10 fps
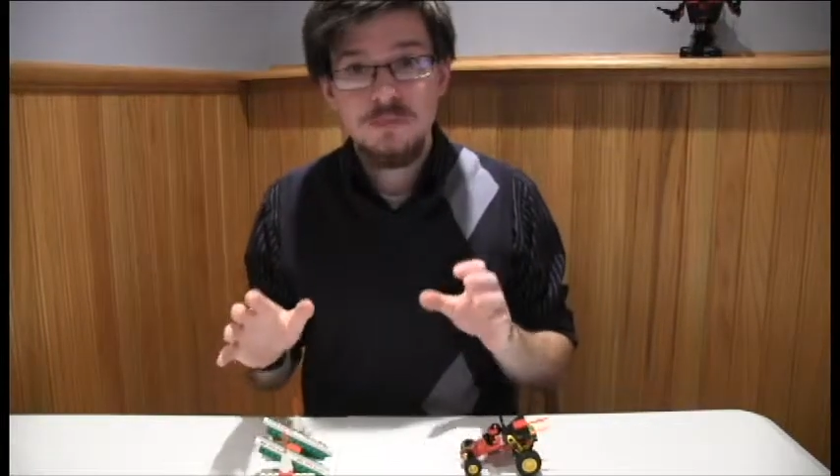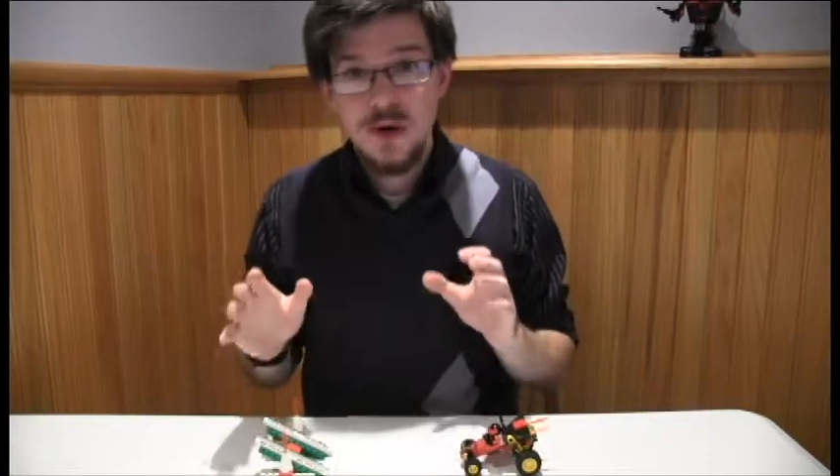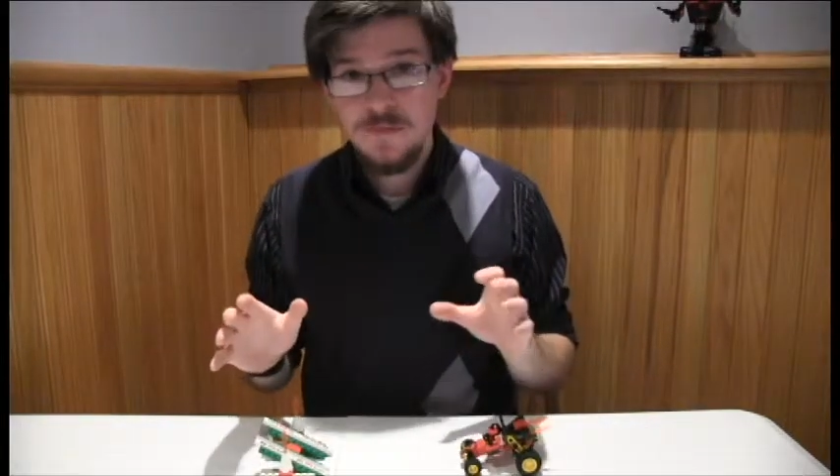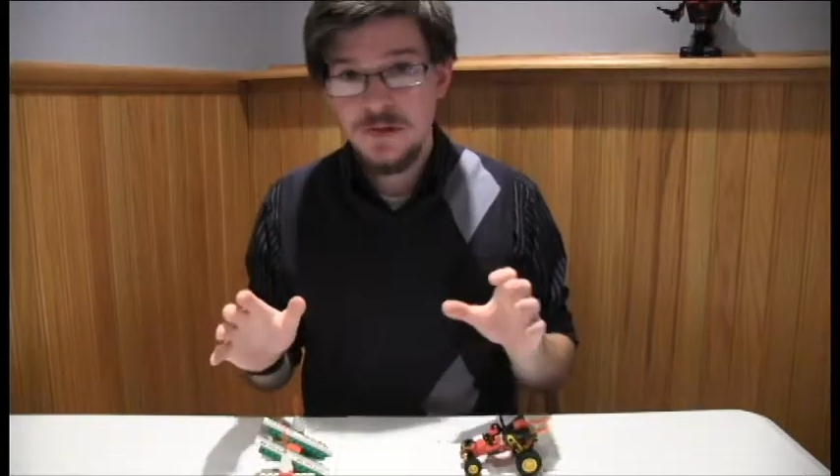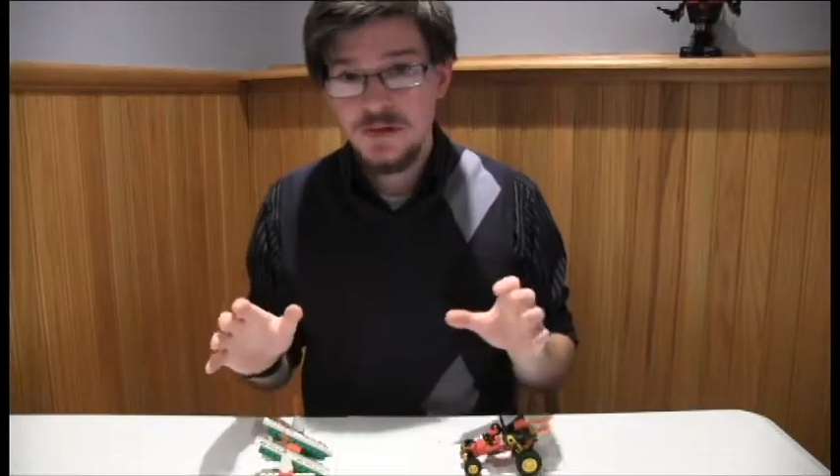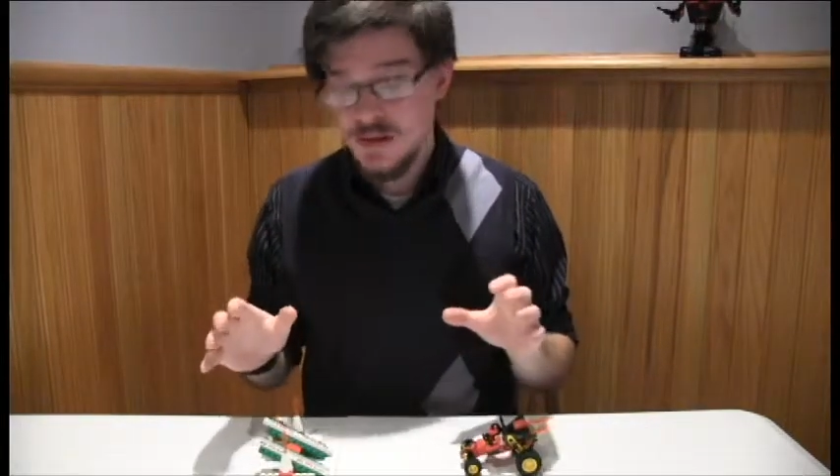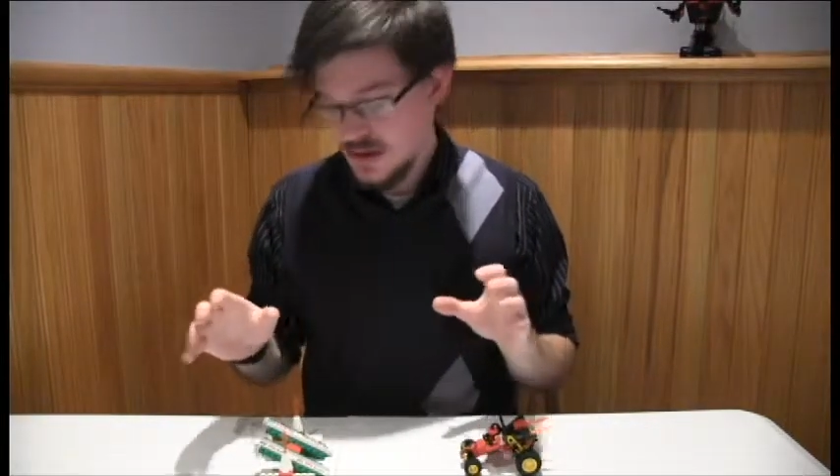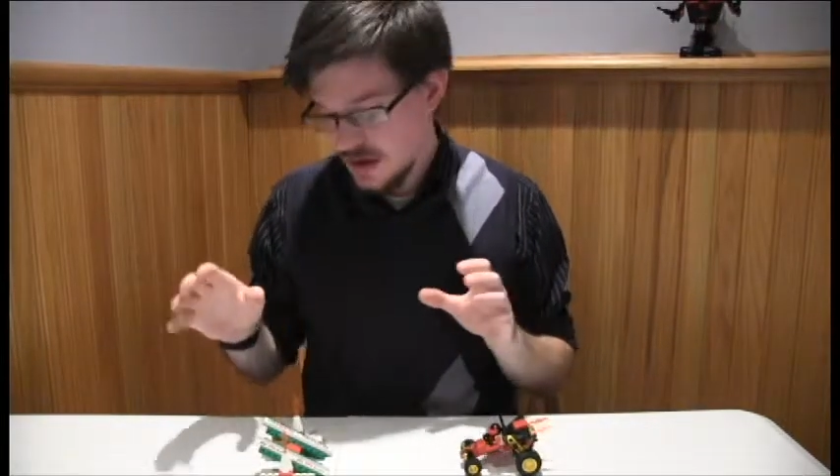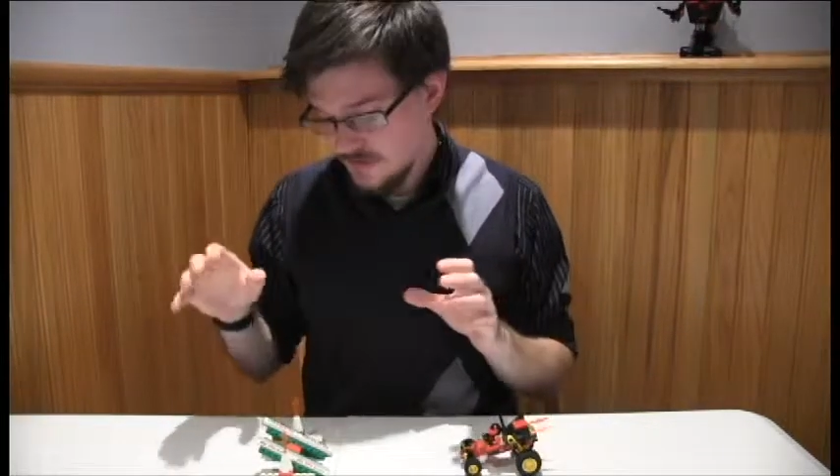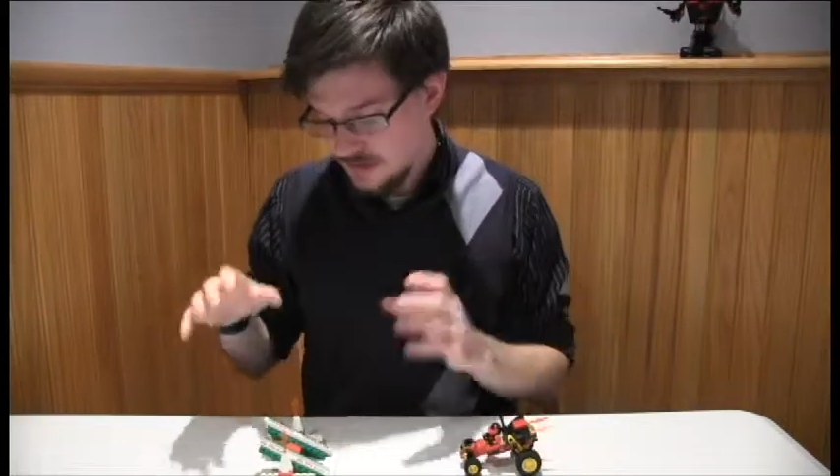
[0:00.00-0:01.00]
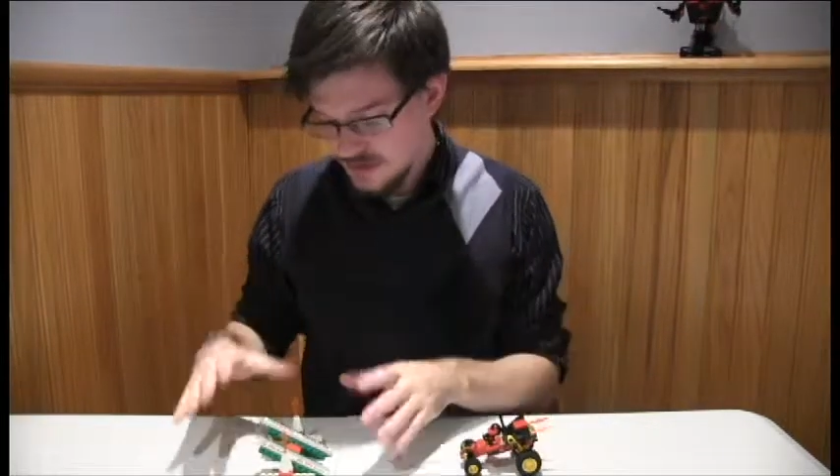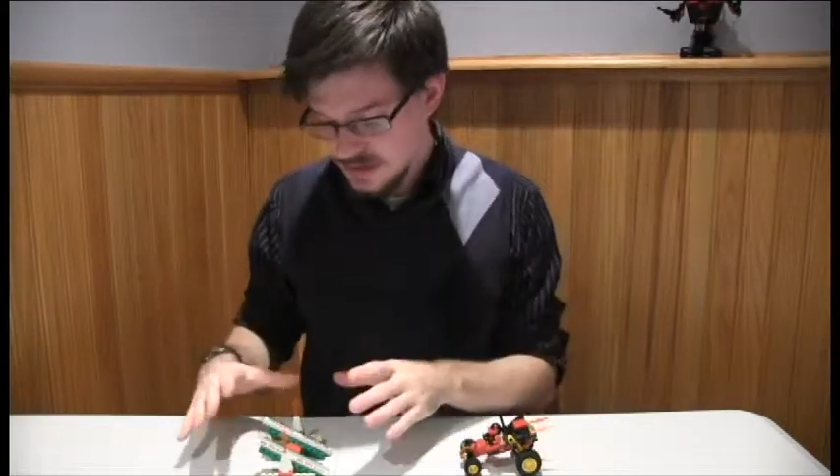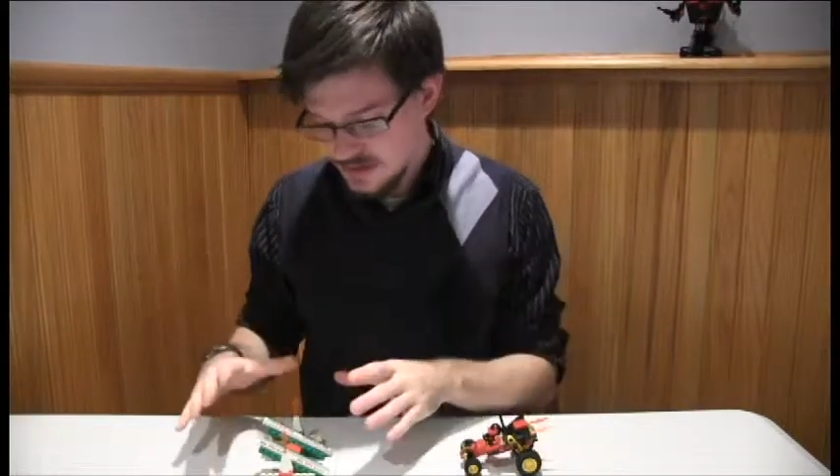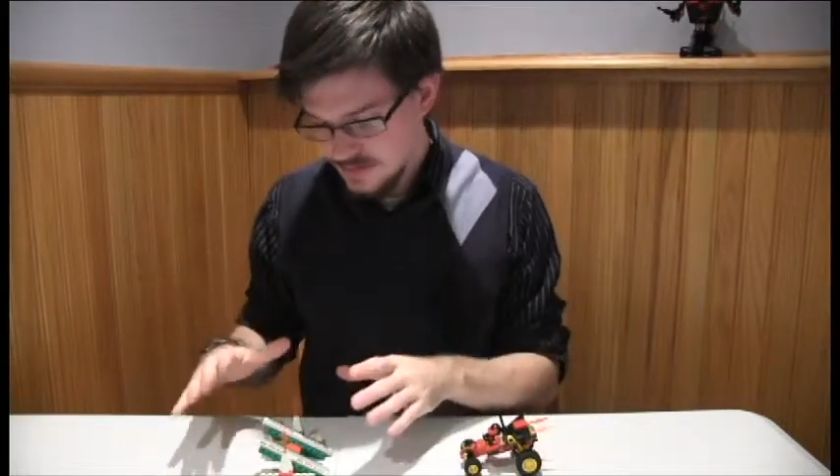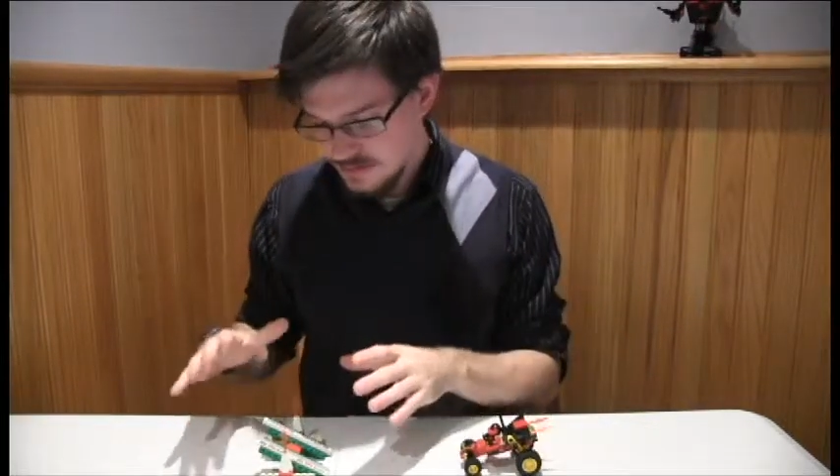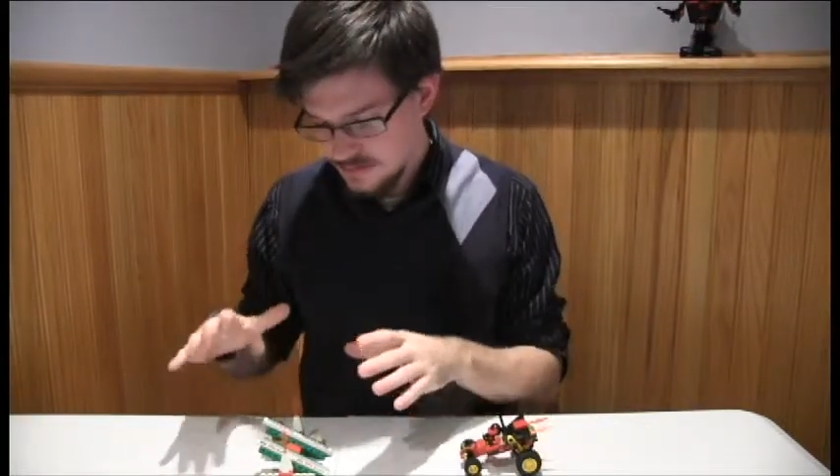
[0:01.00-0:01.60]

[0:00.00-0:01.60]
perfect if it was